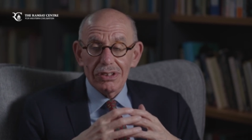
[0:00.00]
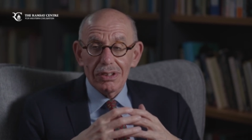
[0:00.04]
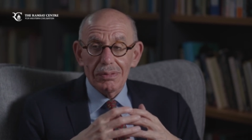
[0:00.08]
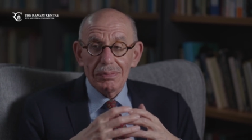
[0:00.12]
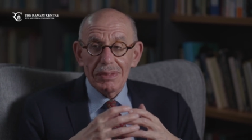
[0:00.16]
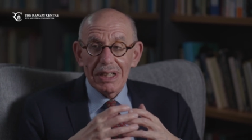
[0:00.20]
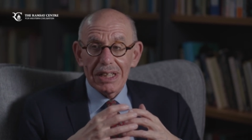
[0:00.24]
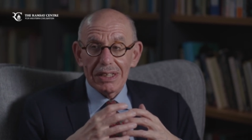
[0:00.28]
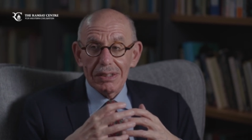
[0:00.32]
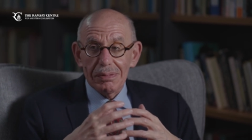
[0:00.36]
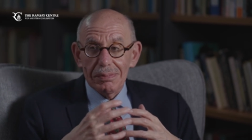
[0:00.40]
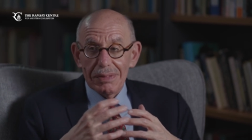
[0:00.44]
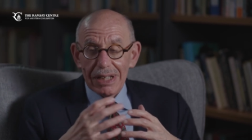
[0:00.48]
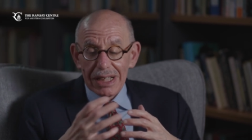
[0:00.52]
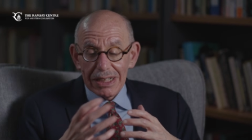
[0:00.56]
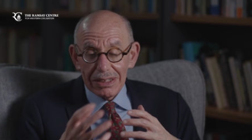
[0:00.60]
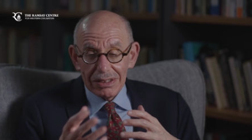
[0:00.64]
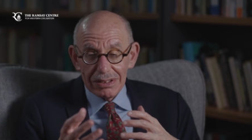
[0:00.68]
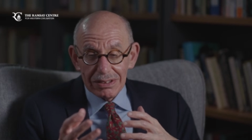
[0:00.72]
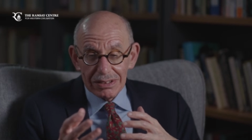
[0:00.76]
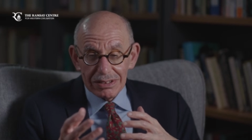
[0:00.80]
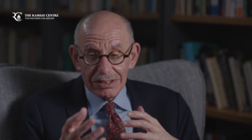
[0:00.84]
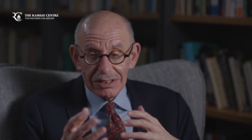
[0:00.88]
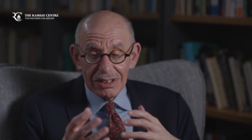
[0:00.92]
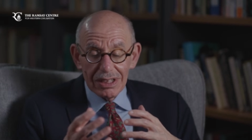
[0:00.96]
or a
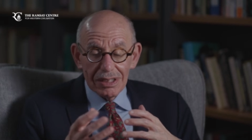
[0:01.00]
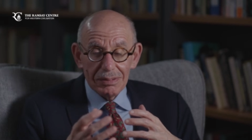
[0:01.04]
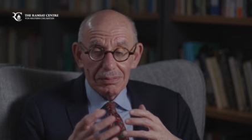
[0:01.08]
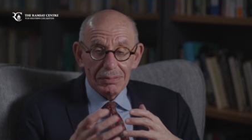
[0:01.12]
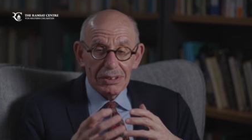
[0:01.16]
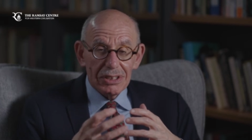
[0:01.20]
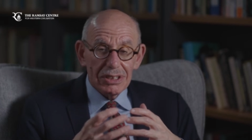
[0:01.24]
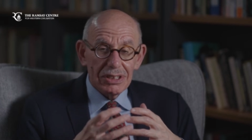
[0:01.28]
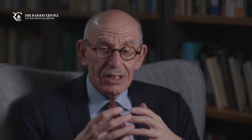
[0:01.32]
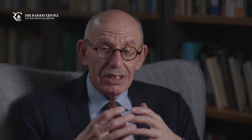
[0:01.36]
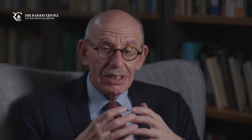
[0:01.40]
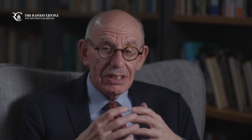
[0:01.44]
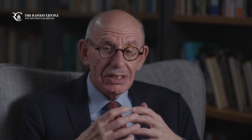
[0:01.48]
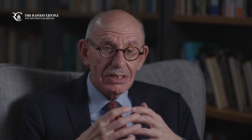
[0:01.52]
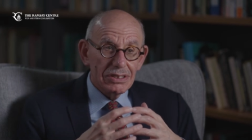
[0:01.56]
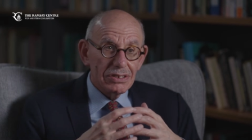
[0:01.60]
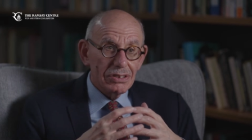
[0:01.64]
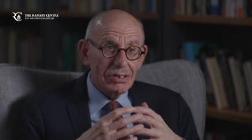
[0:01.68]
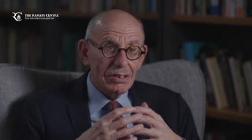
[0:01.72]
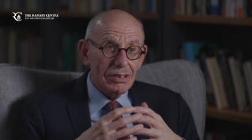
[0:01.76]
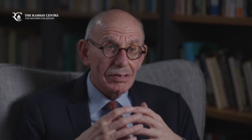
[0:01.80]
mathematical statement is,